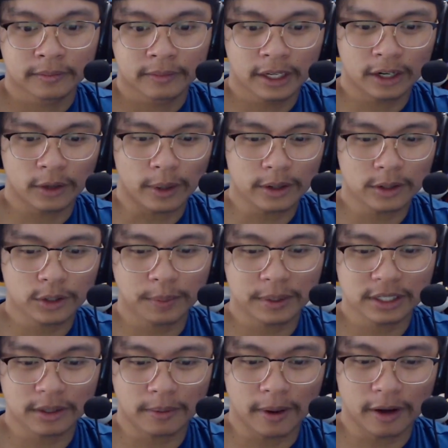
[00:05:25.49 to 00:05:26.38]
You know, why would you
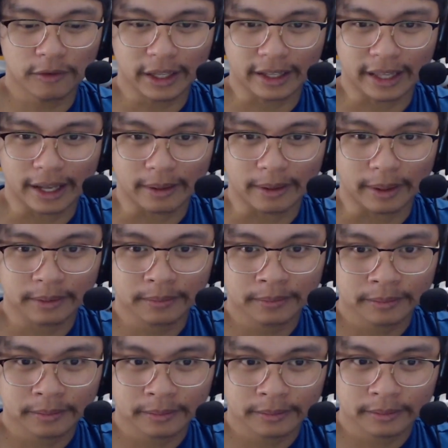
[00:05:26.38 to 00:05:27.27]
piss him off like that,
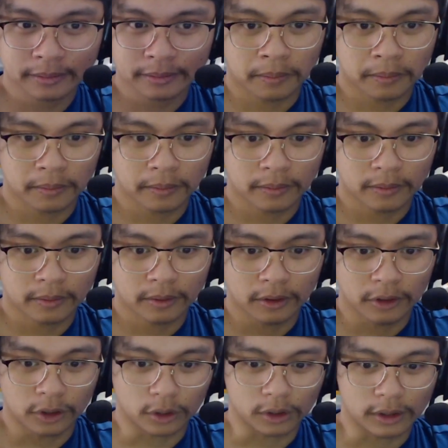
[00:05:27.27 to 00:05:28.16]
man?
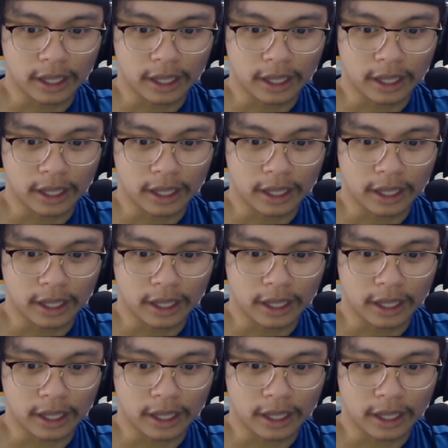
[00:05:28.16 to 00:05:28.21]
Your